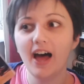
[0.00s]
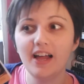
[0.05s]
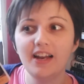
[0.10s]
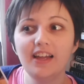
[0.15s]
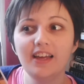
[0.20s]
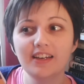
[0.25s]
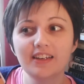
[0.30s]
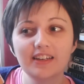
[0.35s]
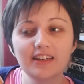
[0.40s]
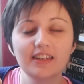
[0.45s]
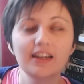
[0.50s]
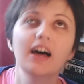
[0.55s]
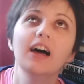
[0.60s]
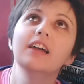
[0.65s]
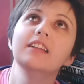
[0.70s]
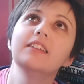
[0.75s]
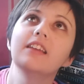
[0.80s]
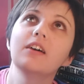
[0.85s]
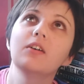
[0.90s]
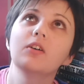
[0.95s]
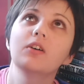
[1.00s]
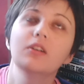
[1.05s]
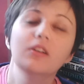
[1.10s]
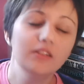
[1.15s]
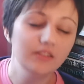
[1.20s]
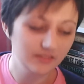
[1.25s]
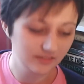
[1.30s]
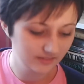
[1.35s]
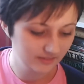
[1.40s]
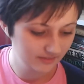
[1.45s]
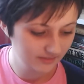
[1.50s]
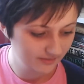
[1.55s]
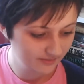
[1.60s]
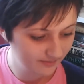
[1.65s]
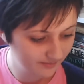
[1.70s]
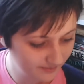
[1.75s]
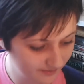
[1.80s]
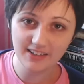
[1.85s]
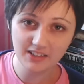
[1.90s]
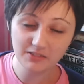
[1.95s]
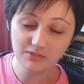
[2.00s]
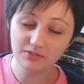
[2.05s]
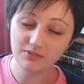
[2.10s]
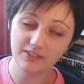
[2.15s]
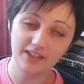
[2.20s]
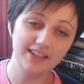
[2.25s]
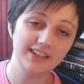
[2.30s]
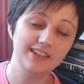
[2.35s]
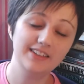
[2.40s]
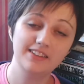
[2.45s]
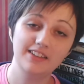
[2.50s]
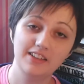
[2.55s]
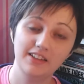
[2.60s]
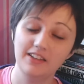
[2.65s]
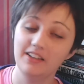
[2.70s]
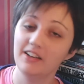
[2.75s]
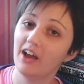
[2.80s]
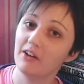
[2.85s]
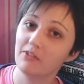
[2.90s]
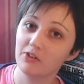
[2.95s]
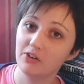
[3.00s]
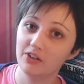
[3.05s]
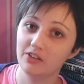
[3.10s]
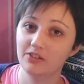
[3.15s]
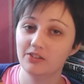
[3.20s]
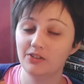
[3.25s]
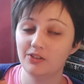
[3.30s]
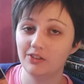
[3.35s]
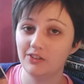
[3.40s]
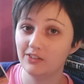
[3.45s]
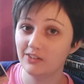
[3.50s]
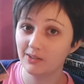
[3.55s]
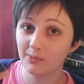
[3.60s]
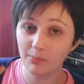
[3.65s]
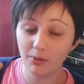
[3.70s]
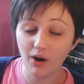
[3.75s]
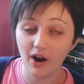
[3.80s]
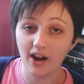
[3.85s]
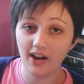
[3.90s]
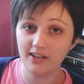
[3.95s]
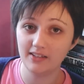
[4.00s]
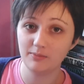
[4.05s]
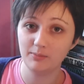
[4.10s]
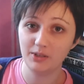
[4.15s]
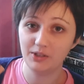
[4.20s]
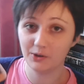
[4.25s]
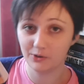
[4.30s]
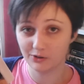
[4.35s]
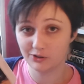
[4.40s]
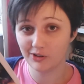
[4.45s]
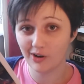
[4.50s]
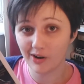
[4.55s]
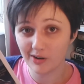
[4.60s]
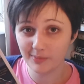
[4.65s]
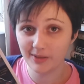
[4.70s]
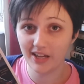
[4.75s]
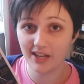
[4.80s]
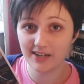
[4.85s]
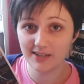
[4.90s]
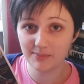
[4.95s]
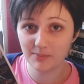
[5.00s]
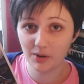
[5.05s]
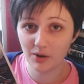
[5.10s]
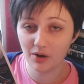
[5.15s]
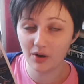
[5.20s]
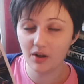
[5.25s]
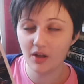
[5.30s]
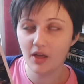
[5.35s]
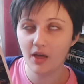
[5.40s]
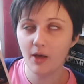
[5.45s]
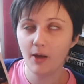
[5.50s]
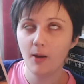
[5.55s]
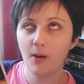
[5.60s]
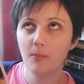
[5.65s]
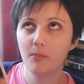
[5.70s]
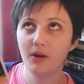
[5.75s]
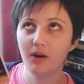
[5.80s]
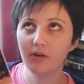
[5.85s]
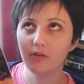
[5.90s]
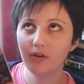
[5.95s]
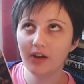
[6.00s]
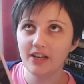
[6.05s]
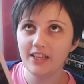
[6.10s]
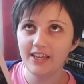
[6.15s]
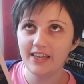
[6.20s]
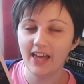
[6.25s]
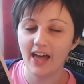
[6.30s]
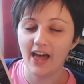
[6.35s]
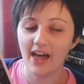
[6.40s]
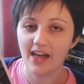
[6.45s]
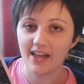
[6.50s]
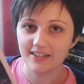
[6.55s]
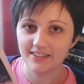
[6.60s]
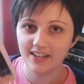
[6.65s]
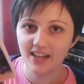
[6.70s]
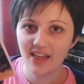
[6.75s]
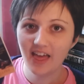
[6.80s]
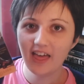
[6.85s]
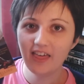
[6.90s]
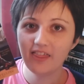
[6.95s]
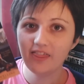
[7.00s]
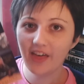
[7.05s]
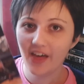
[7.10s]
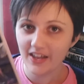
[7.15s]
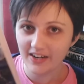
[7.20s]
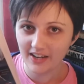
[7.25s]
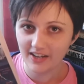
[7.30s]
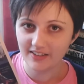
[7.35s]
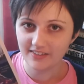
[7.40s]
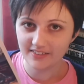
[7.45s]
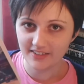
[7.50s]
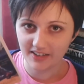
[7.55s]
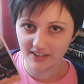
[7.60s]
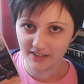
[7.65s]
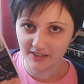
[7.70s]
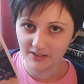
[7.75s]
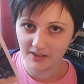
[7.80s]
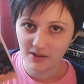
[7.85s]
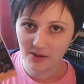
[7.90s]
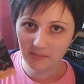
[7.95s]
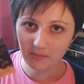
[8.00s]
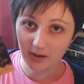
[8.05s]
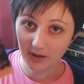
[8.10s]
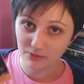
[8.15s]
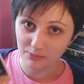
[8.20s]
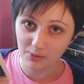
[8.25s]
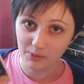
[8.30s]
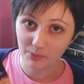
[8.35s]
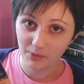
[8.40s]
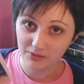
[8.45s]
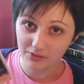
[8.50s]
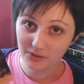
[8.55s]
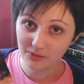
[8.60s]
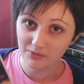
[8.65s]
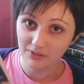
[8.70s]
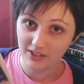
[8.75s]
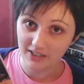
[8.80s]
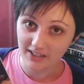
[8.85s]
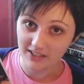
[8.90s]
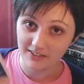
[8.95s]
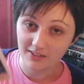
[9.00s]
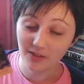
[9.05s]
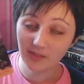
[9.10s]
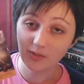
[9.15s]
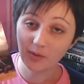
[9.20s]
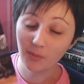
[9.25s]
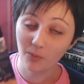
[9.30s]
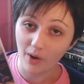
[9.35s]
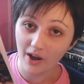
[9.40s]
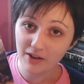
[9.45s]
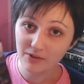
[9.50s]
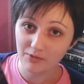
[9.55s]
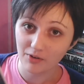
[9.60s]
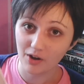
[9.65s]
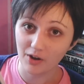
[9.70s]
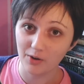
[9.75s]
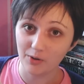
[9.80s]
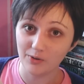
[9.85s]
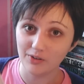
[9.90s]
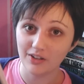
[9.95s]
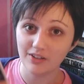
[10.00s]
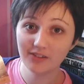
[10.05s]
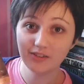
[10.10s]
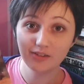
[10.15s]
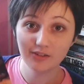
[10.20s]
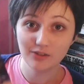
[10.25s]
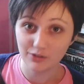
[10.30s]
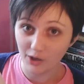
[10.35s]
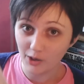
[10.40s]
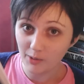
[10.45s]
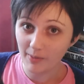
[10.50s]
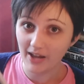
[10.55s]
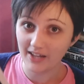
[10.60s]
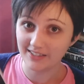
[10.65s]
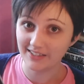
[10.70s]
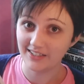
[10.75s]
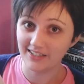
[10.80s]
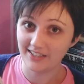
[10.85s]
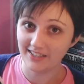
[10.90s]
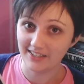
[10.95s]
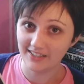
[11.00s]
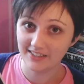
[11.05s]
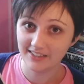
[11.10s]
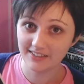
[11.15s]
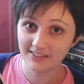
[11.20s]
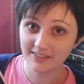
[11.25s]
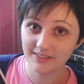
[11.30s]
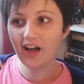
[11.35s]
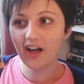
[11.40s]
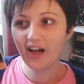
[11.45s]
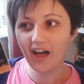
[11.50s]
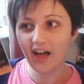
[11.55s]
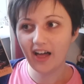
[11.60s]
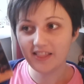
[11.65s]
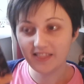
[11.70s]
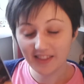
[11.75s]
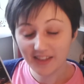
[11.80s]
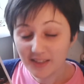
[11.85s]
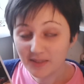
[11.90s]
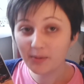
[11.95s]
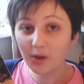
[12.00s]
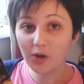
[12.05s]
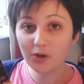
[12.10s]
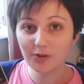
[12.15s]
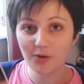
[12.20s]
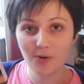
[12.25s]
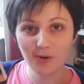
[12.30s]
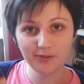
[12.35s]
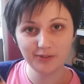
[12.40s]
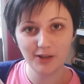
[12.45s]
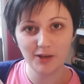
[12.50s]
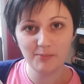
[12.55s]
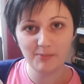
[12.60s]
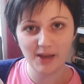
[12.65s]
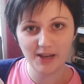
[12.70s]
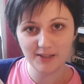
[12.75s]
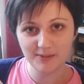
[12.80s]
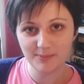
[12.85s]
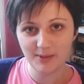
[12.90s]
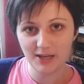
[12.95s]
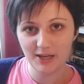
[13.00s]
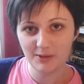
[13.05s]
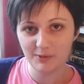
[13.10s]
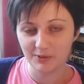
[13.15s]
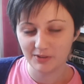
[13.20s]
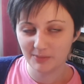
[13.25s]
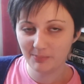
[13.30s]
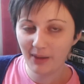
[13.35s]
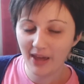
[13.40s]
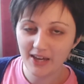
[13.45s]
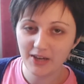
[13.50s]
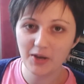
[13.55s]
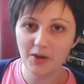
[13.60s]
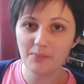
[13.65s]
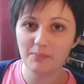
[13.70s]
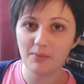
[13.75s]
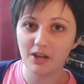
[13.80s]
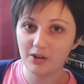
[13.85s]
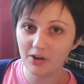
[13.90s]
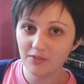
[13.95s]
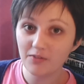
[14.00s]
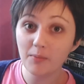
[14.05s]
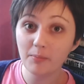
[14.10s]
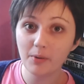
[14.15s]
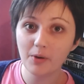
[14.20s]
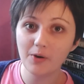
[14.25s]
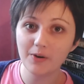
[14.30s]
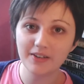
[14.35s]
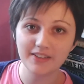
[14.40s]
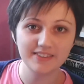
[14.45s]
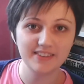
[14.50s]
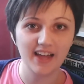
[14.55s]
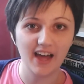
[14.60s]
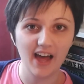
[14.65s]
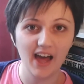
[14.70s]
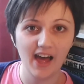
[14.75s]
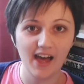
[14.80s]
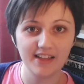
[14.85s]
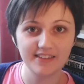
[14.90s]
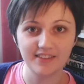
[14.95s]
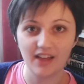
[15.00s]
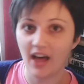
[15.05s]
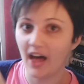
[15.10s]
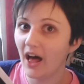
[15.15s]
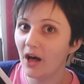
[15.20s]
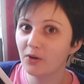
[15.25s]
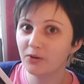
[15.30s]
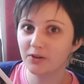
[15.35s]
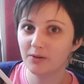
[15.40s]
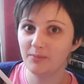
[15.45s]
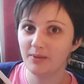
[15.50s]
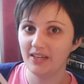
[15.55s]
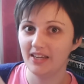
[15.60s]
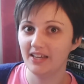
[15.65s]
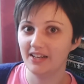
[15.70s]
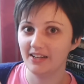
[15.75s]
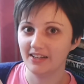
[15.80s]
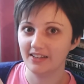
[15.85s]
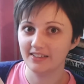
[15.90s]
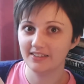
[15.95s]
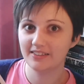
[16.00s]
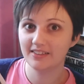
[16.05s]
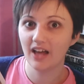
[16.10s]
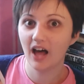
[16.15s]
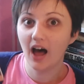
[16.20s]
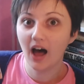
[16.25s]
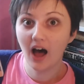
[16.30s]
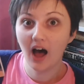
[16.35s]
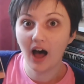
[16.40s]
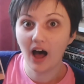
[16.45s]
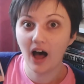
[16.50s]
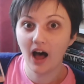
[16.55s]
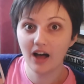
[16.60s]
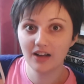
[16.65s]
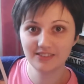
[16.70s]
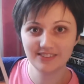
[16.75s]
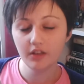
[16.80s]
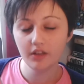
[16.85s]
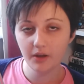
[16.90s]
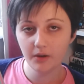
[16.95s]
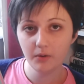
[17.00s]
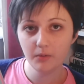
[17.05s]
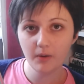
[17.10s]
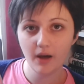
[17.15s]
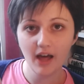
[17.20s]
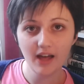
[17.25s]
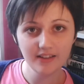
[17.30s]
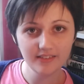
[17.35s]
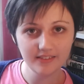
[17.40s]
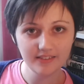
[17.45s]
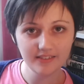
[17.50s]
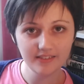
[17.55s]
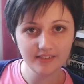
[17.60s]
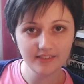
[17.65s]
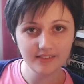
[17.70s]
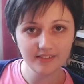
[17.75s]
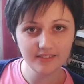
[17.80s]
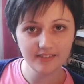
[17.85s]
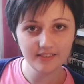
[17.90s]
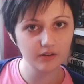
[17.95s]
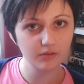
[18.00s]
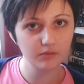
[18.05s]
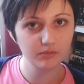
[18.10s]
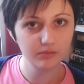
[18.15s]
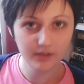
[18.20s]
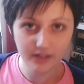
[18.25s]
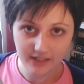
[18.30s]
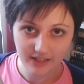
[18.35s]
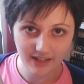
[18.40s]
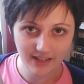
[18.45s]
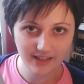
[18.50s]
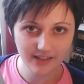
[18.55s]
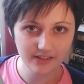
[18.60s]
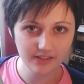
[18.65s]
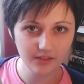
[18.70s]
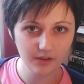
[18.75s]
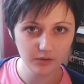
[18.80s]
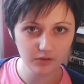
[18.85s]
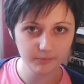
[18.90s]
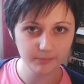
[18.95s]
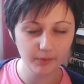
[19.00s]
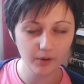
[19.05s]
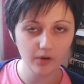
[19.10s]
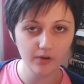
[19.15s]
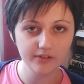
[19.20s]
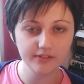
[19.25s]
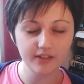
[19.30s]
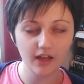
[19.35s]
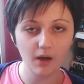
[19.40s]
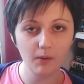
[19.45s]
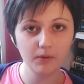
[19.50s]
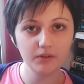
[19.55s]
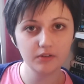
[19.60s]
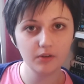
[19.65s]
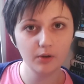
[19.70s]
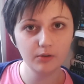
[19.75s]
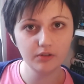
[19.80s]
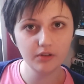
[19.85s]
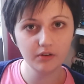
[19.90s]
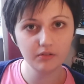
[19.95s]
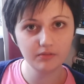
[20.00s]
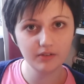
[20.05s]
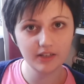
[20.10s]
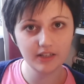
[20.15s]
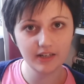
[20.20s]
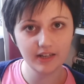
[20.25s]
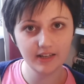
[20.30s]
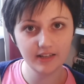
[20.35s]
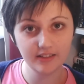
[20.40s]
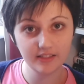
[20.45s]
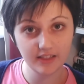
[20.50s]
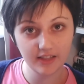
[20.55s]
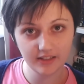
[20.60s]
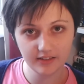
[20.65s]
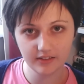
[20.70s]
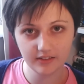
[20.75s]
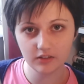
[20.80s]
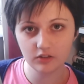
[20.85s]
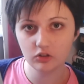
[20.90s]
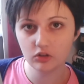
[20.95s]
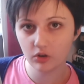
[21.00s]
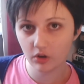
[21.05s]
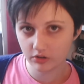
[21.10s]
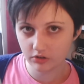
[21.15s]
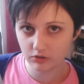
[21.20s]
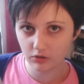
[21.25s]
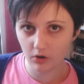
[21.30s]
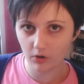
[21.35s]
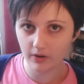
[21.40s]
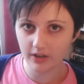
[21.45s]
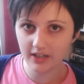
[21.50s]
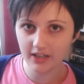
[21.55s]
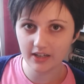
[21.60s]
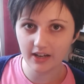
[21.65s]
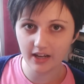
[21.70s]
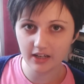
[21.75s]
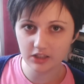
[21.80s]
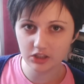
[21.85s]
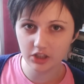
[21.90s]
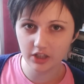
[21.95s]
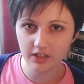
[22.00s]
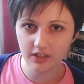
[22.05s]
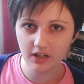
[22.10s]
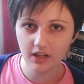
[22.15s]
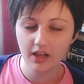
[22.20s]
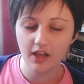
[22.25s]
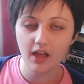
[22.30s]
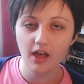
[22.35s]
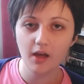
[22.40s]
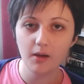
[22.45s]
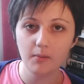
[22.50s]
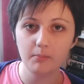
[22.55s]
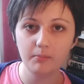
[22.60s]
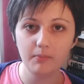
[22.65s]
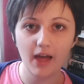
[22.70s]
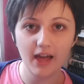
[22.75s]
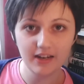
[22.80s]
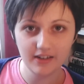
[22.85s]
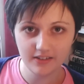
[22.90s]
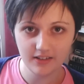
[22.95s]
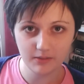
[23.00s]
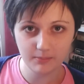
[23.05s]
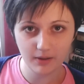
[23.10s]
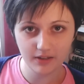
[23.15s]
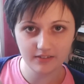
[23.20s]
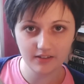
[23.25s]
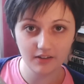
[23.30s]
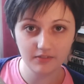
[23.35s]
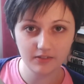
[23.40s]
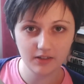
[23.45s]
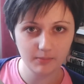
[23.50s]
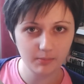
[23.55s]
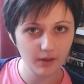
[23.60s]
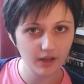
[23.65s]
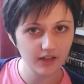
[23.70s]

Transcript: Alec, Thargal. I didn't think that the Nightrunners could surprise me or shock me anymore, but it really can. That ending makes me want to read The White Road so badly. And this book also makes me want to pick up another book that has alchemy in it. So as I was reading those books, I was also reading this short story collection edited by Stephanie